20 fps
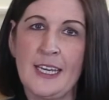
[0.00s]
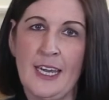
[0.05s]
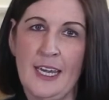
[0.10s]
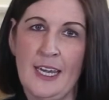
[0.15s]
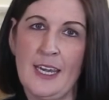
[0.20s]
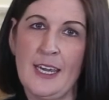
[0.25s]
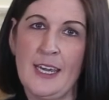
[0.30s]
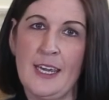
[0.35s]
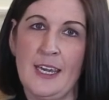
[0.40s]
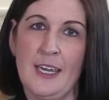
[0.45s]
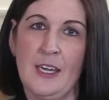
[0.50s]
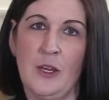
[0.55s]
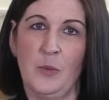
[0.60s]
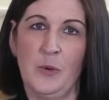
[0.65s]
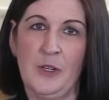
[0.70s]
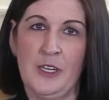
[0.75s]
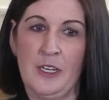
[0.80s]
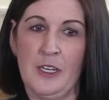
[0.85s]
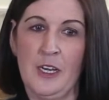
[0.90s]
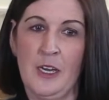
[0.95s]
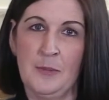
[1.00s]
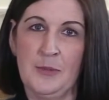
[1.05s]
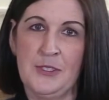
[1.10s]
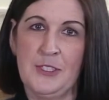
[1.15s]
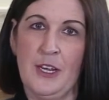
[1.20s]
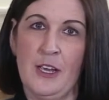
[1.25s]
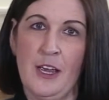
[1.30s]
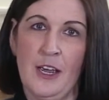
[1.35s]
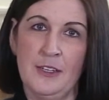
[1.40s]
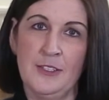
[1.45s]
key when it comes
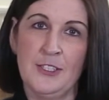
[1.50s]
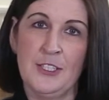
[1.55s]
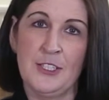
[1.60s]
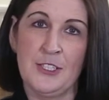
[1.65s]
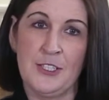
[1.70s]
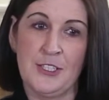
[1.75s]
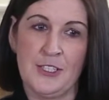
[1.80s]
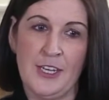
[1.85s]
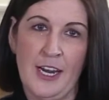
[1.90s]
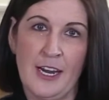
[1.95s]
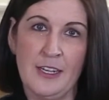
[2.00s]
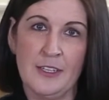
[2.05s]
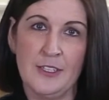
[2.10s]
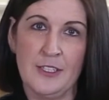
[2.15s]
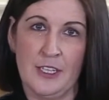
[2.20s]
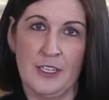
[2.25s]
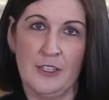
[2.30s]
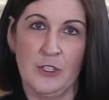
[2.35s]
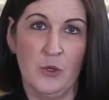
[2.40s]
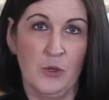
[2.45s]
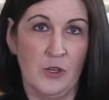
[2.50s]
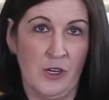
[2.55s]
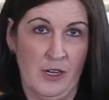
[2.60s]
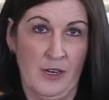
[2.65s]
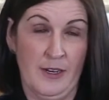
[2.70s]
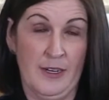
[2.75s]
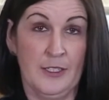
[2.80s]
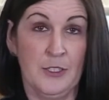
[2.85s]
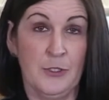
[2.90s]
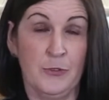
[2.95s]
to understanding your
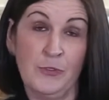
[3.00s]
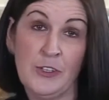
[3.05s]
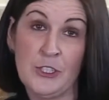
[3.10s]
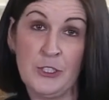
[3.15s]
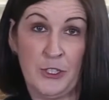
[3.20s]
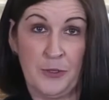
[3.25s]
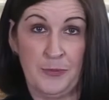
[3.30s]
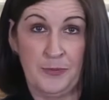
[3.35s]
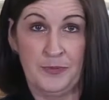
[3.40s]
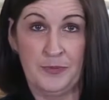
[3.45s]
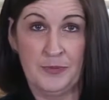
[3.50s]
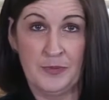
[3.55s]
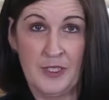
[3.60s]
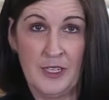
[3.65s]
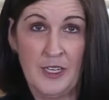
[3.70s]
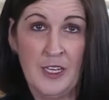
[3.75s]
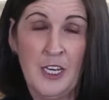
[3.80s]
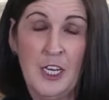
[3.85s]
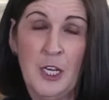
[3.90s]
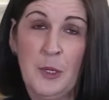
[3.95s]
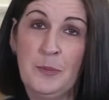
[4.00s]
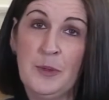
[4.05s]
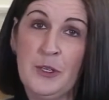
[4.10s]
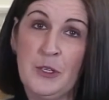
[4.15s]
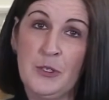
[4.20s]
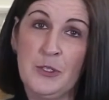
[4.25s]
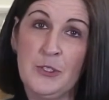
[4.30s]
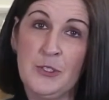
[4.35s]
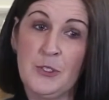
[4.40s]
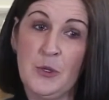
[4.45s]
client's vision,
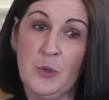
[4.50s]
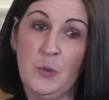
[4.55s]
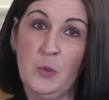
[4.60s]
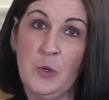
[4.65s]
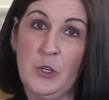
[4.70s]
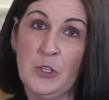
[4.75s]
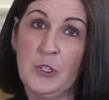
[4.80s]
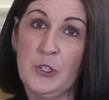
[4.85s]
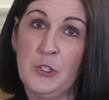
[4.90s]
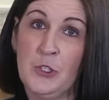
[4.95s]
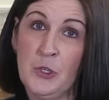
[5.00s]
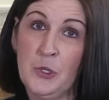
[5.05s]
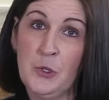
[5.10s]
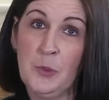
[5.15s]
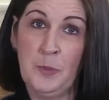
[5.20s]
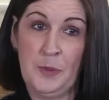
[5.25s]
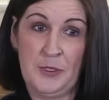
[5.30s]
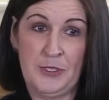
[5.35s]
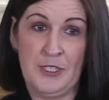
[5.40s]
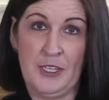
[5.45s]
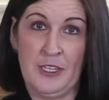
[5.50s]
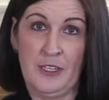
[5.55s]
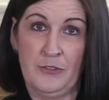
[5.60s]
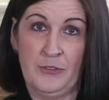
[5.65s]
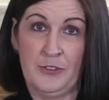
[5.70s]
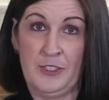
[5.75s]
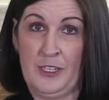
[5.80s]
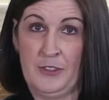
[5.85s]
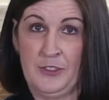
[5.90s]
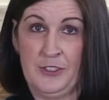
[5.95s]
because what you
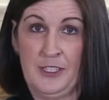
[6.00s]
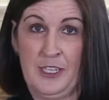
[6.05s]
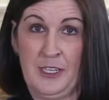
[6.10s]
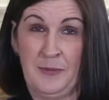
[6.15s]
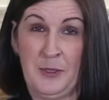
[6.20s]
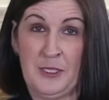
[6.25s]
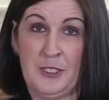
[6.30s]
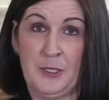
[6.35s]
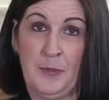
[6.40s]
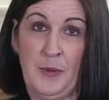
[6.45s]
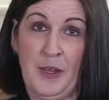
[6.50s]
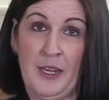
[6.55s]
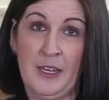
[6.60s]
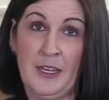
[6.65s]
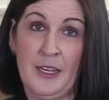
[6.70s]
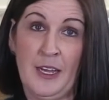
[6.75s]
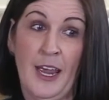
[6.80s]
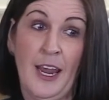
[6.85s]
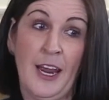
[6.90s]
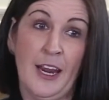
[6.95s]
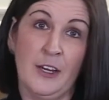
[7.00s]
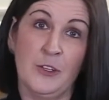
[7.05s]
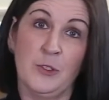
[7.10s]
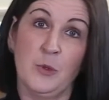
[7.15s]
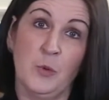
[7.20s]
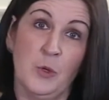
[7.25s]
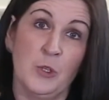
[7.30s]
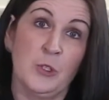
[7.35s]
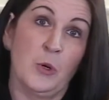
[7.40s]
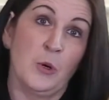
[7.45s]
perceive Downton Abbey to be and
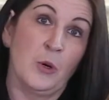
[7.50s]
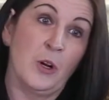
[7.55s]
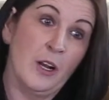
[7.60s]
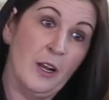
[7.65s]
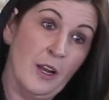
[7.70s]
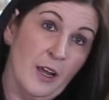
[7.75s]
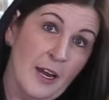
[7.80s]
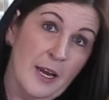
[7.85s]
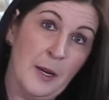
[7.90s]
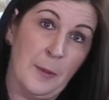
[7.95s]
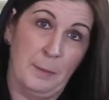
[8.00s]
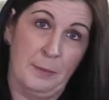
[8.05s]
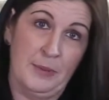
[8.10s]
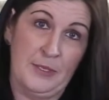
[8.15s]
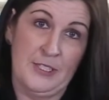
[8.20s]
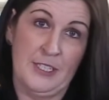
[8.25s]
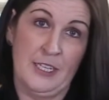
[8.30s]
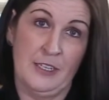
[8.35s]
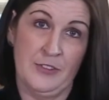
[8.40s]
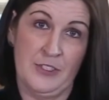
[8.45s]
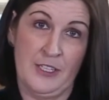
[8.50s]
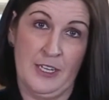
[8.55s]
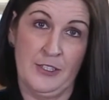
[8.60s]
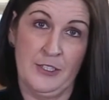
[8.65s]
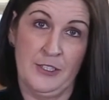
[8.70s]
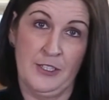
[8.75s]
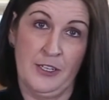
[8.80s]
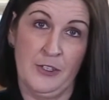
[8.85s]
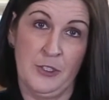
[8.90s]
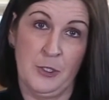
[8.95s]
what your client perceives that
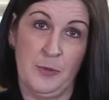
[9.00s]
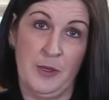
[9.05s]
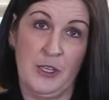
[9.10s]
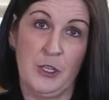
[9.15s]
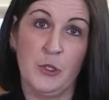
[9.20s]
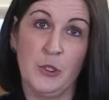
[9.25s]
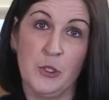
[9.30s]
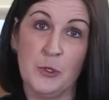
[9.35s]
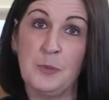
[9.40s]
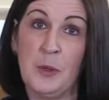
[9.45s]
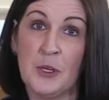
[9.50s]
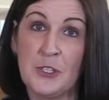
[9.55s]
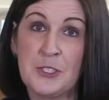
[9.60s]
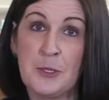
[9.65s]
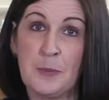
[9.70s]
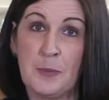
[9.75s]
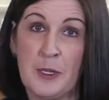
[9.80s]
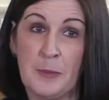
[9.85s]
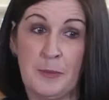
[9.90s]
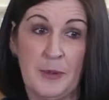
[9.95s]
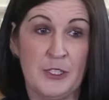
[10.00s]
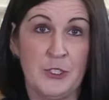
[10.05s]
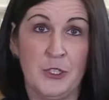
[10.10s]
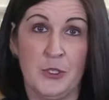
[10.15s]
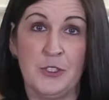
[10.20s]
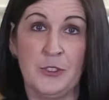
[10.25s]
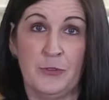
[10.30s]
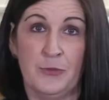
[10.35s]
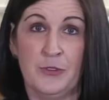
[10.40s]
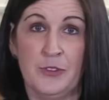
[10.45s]
style to be could possibly be two
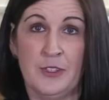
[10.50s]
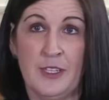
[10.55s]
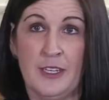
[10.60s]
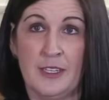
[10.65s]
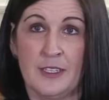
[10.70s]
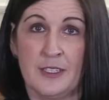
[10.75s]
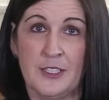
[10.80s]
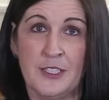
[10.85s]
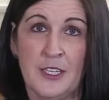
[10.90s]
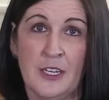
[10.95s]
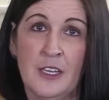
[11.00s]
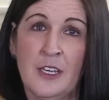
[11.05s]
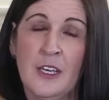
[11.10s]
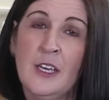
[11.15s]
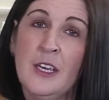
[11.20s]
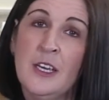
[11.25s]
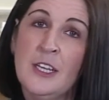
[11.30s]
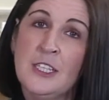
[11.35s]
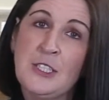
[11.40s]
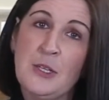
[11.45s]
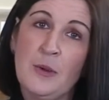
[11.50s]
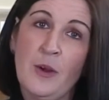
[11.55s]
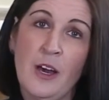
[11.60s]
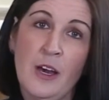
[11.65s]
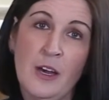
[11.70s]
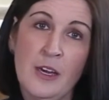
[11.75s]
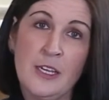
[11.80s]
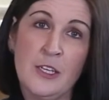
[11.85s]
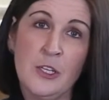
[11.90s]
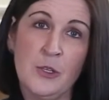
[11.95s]
different things. So
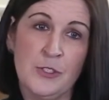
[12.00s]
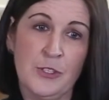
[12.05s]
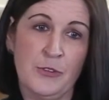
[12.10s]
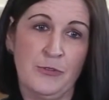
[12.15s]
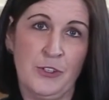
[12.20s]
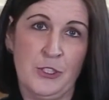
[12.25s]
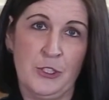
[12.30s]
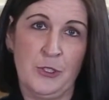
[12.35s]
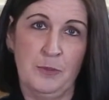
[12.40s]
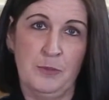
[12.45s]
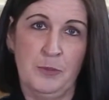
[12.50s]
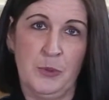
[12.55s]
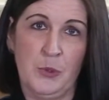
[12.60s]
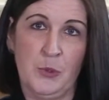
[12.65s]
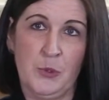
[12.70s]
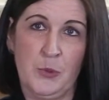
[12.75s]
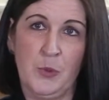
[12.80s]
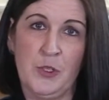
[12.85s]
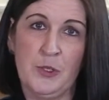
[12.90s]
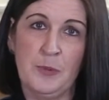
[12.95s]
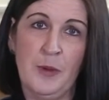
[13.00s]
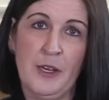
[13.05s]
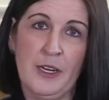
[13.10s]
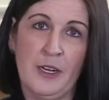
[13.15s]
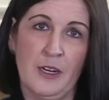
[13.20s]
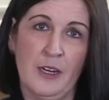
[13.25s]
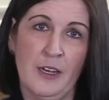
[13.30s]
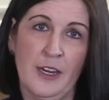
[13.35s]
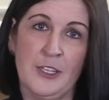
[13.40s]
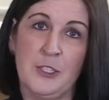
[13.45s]
I use a vision board with my
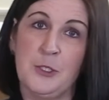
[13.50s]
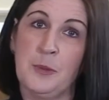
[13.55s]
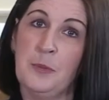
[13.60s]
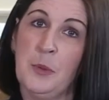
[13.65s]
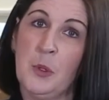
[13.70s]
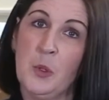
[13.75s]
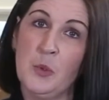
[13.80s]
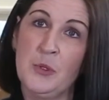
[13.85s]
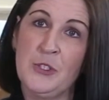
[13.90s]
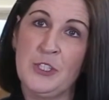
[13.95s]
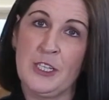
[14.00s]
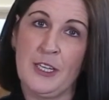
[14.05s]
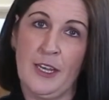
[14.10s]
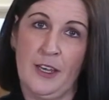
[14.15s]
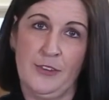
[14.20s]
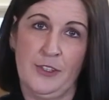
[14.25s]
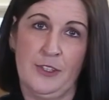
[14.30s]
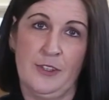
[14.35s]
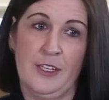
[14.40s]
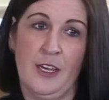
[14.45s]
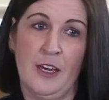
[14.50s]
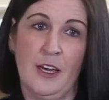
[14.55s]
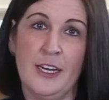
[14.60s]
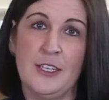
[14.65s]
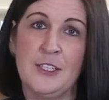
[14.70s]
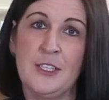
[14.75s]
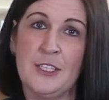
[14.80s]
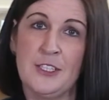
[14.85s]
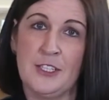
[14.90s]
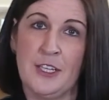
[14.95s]
client to pull together the
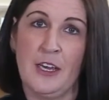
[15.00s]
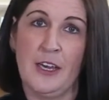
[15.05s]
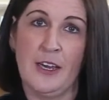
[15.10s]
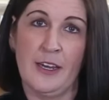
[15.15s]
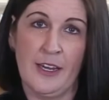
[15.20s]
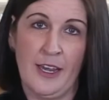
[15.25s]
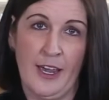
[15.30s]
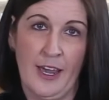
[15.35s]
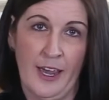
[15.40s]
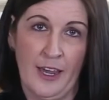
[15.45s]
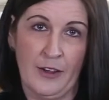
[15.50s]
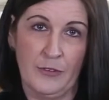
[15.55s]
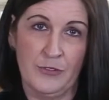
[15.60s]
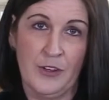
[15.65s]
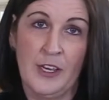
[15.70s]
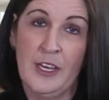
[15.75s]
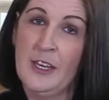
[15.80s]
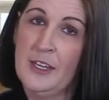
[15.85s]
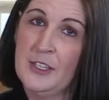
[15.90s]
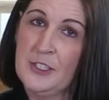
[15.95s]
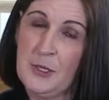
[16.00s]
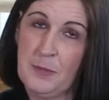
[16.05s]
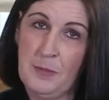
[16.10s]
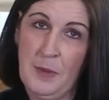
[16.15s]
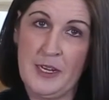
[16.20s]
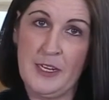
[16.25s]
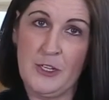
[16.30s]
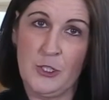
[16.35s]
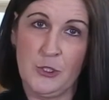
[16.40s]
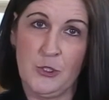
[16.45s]
ideas that I have to
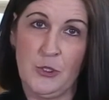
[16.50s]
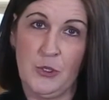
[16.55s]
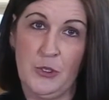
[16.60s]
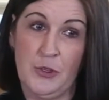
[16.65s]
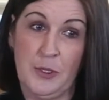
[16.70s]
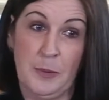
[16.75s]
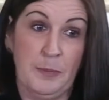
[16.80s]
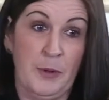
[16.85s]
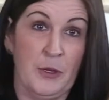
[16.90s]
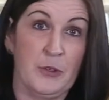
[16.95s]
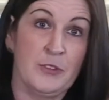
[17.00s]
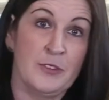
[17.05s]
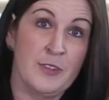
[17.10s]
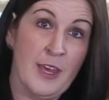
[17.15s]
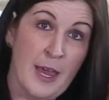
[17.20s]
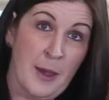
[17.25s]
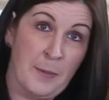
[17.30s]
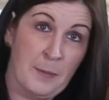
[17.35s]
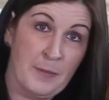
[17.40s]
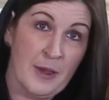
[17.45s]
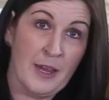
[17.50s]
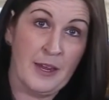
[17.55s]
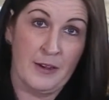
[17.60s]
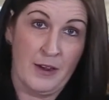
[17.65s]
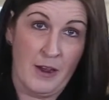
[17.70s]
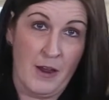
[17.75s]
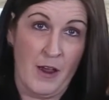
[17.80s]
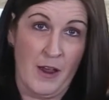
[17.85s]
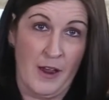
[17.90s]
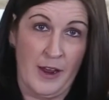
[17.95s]
make sure that both them and
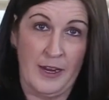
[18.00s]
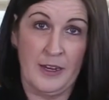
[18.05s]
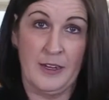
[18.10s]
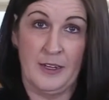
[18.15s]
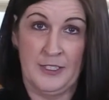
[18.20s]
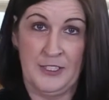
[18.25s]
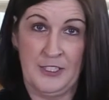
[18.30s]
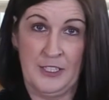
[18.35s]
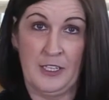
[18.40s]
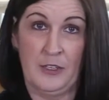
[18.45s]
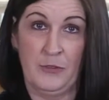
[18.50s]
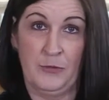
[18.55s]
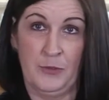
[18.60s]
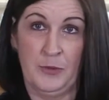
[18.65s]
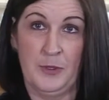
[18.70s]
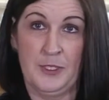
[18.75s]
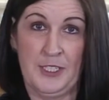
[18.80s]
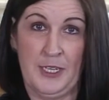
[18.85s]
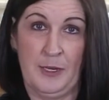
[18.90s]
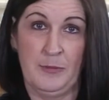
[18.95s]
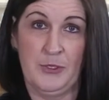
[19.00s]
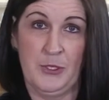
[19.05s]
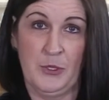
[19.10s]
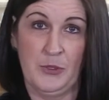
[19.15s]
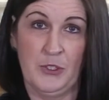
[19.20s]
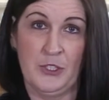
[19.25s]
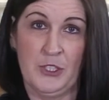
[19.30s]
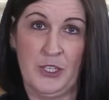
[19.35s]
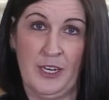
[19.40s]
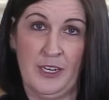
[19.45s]
I are singing from the same
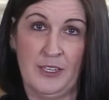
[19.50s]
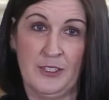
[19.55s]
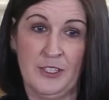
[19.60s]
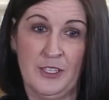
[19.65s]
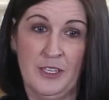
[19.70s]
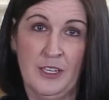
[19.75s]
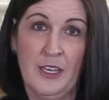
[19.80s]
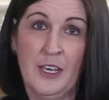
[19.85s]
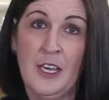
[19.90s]
song sheet.